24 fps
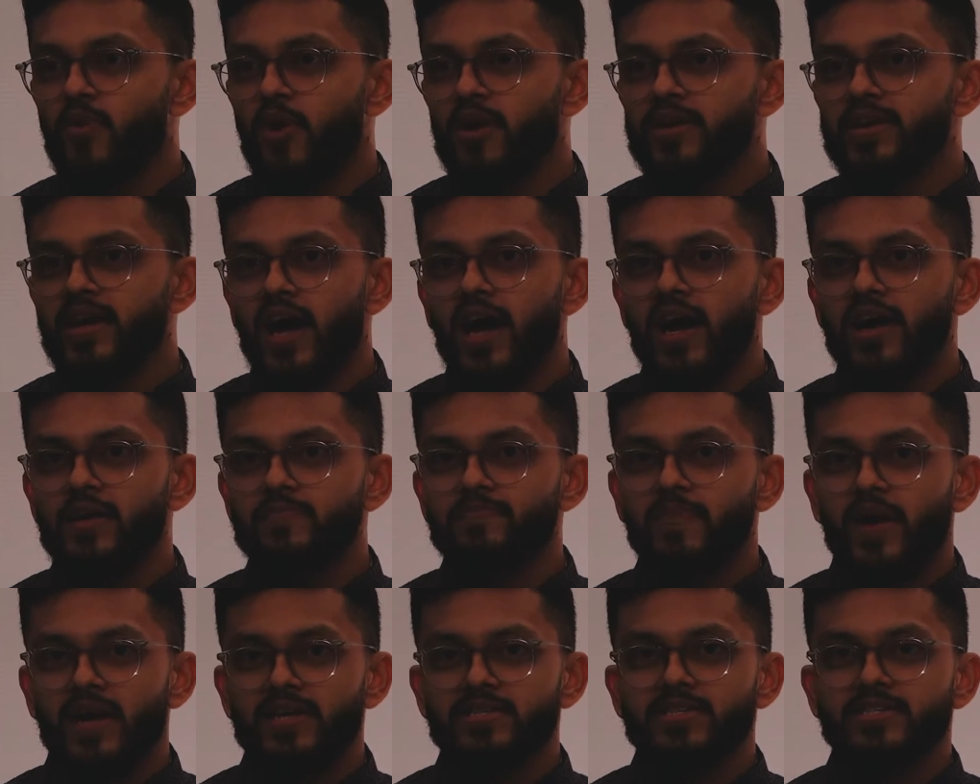what
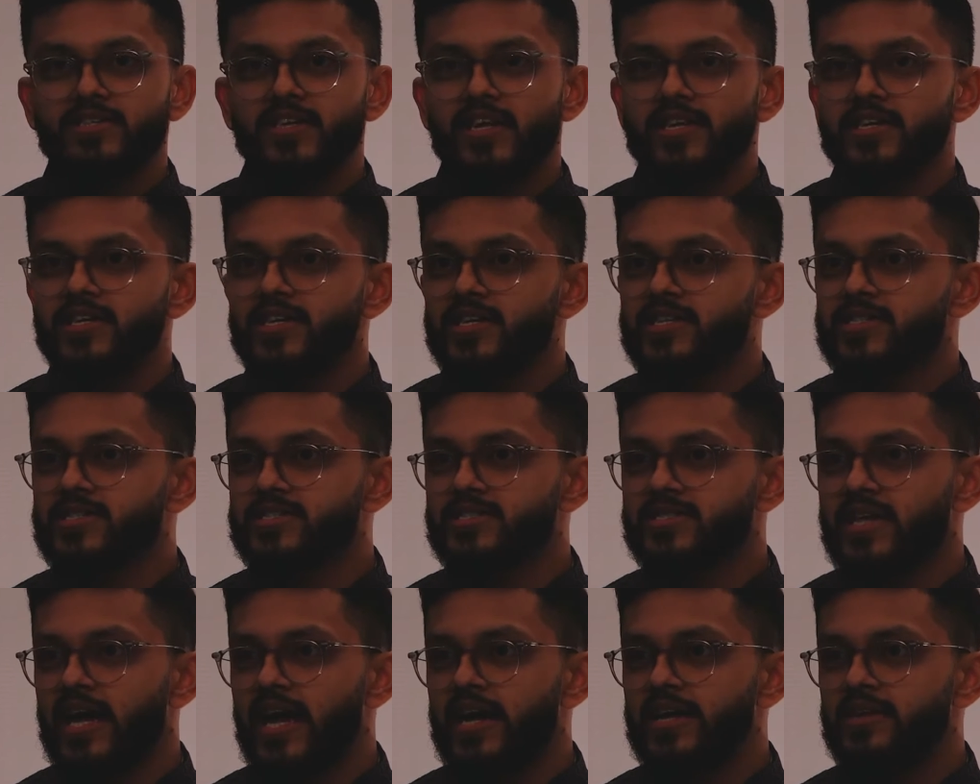our past
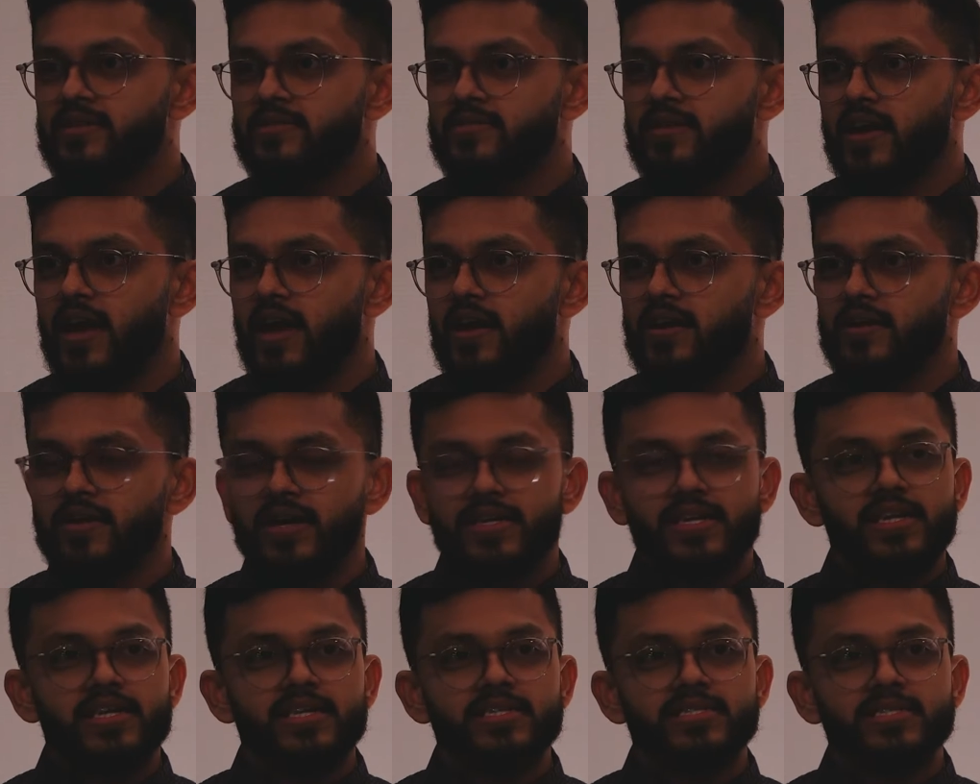generations had,
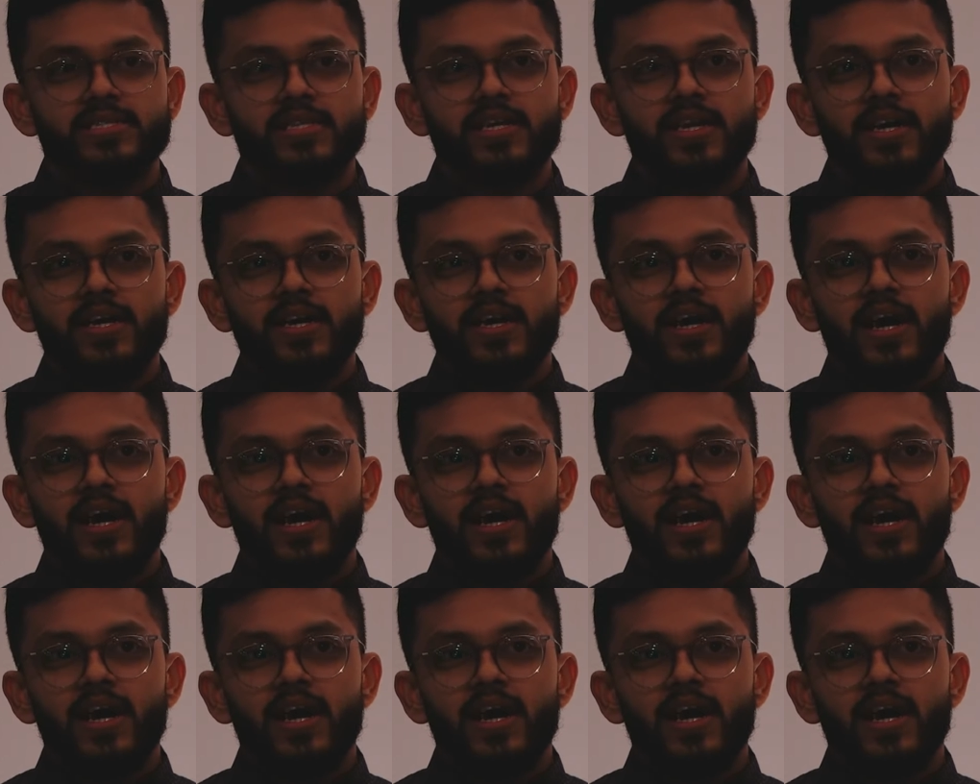at least.